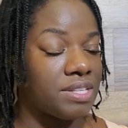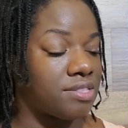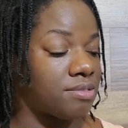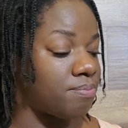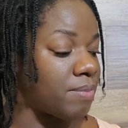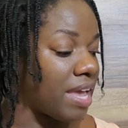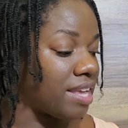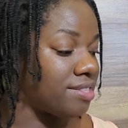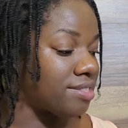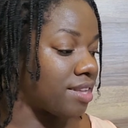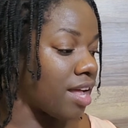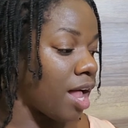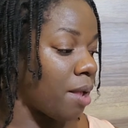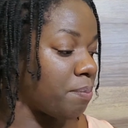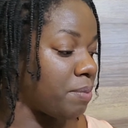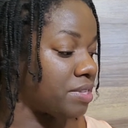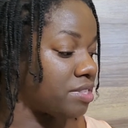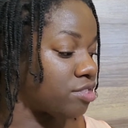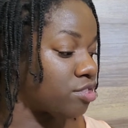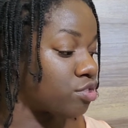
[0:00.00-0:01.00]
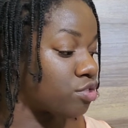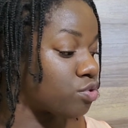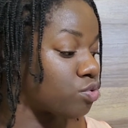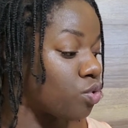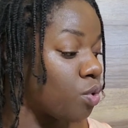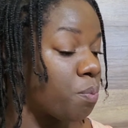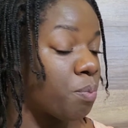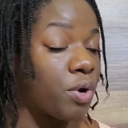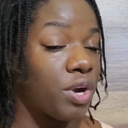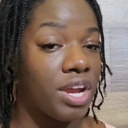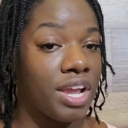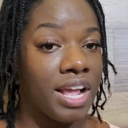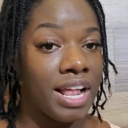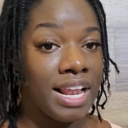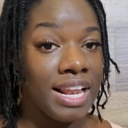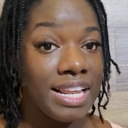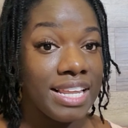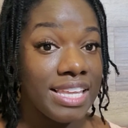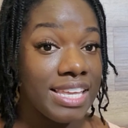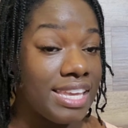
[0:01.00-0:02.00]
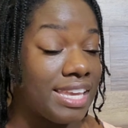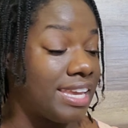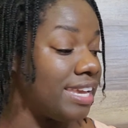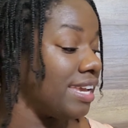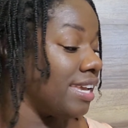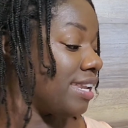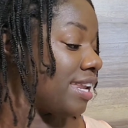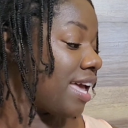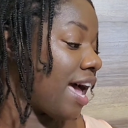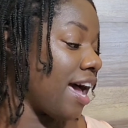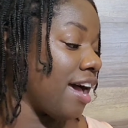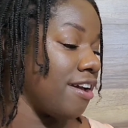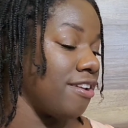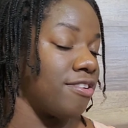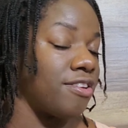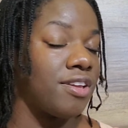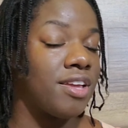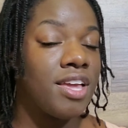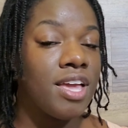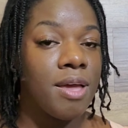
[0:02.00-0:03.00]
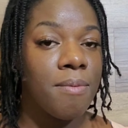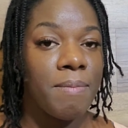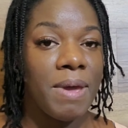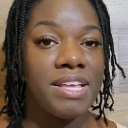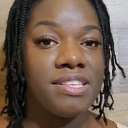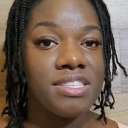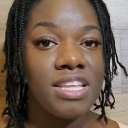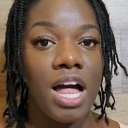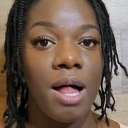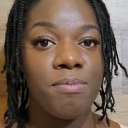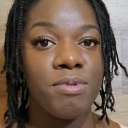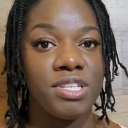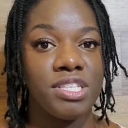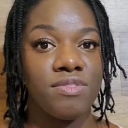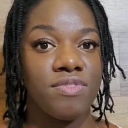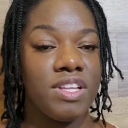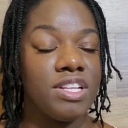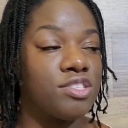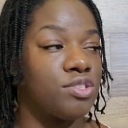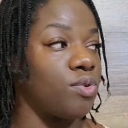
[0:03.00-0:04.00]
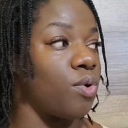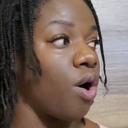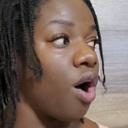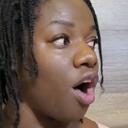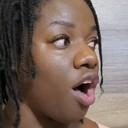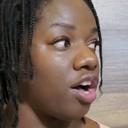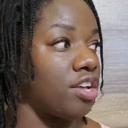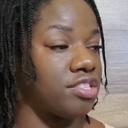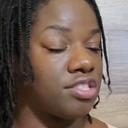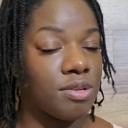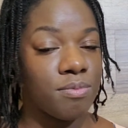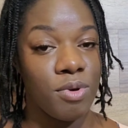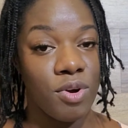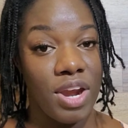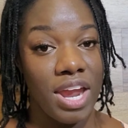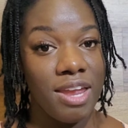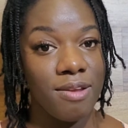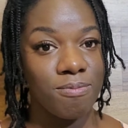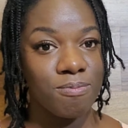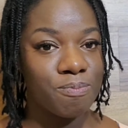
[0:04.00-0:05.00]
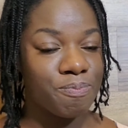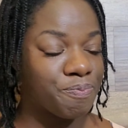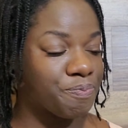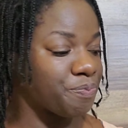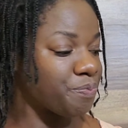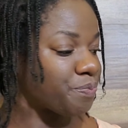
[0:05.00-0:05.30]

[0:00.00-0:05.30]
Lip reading: My scalp is super clean and my scalp just feels so awesome. All right.